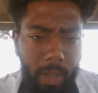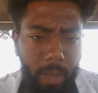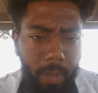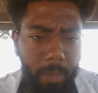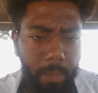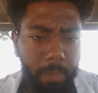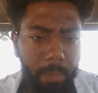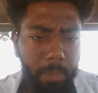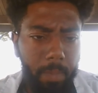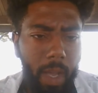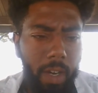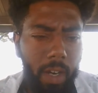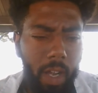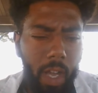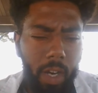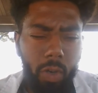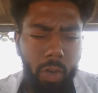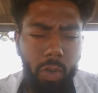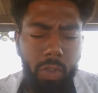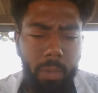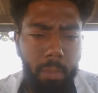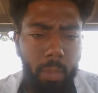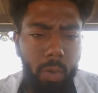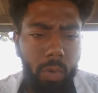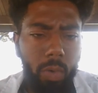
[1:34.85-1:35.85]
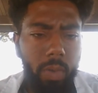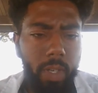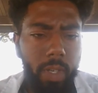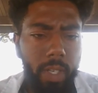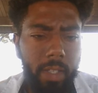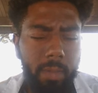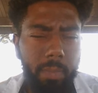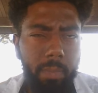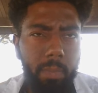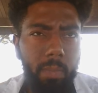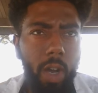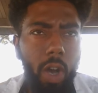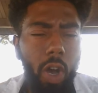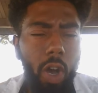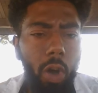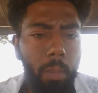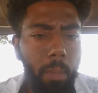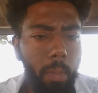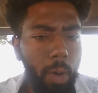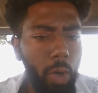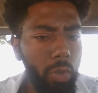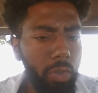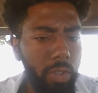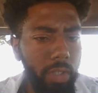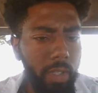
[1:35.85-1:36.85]
Um, I, I, know the moon is
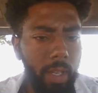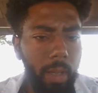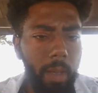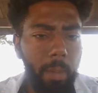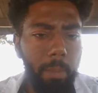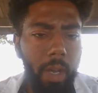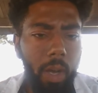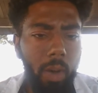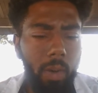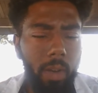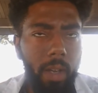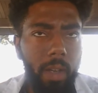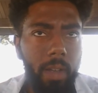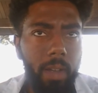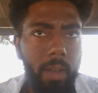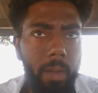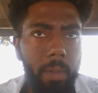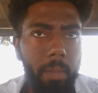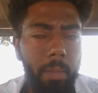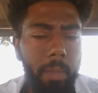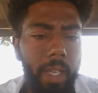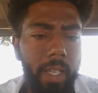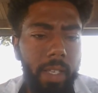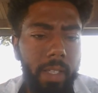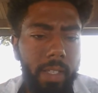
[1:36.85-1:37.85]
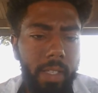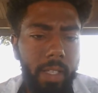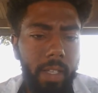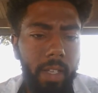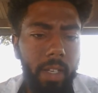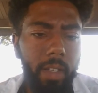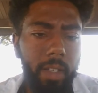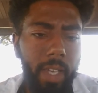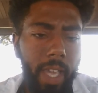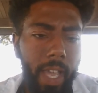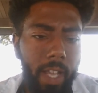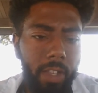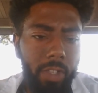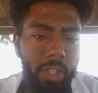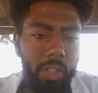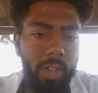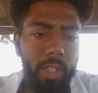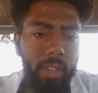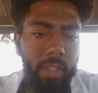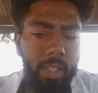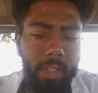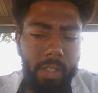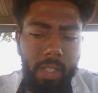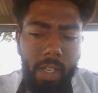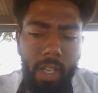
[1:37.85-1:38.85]
almost about um, into Cancer
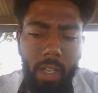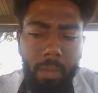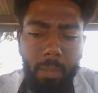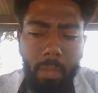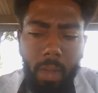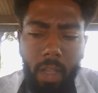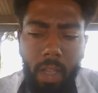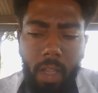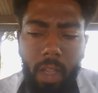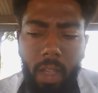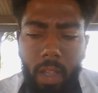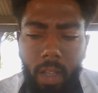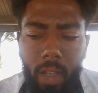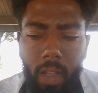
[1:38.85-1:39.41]
at this time.